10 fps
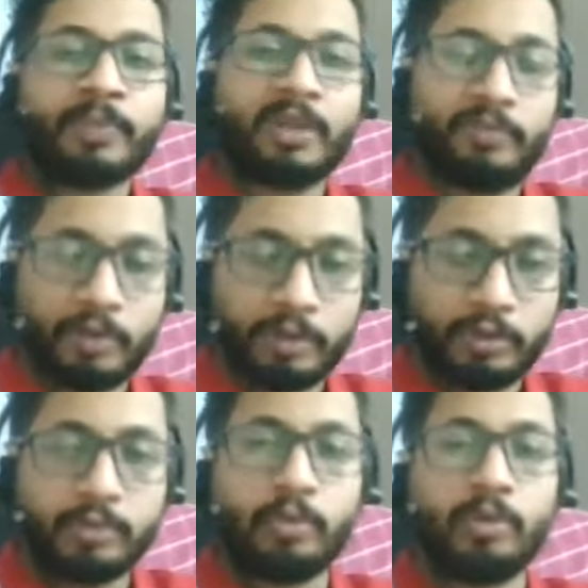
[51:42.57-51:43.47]
If you will
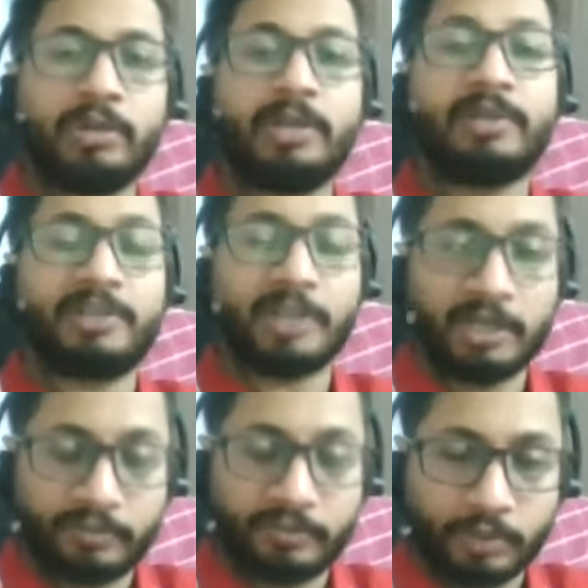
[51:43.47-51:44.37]
use more, they will
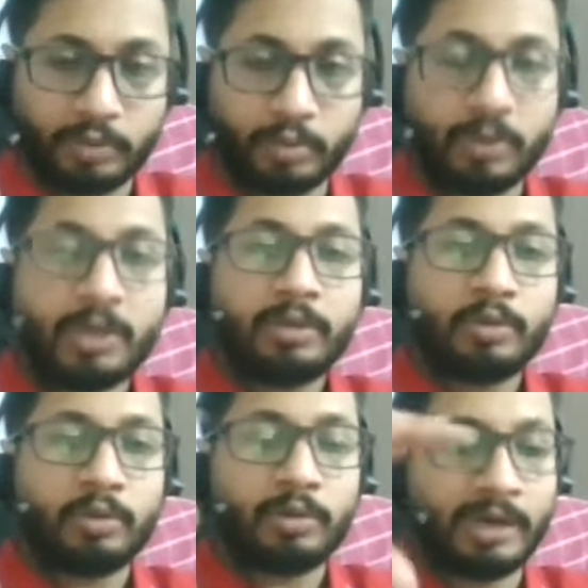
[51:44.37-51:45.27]
charge for you.
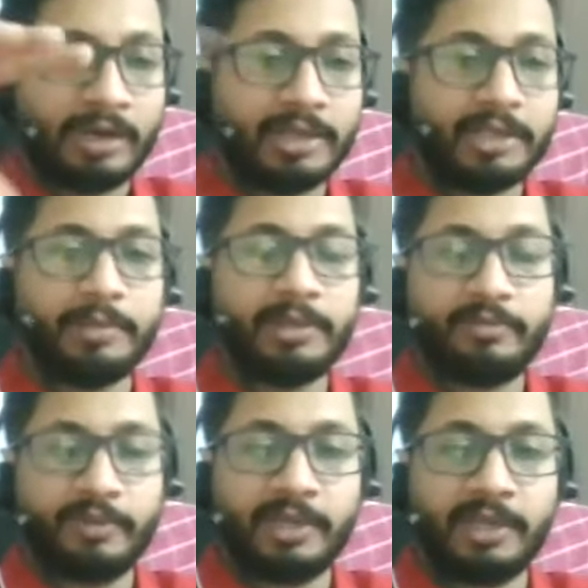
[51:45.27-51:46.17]
So 100 GB is
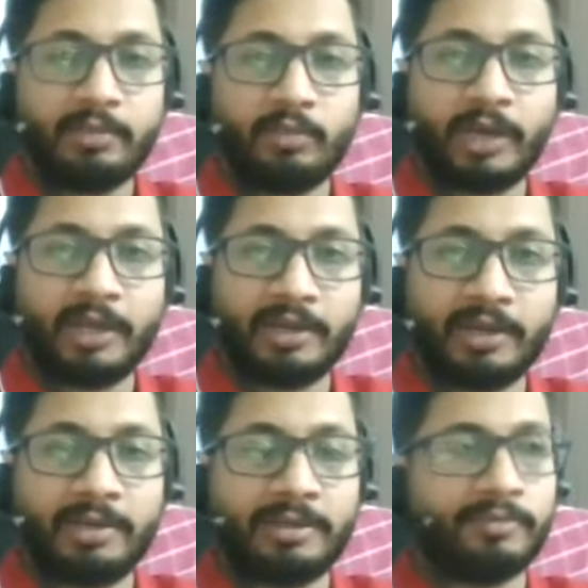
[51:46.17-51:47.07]
free. Why
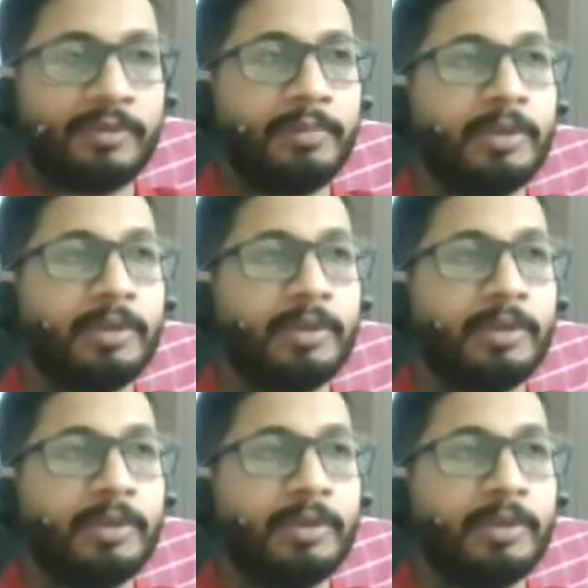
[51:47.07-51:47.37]
it is free?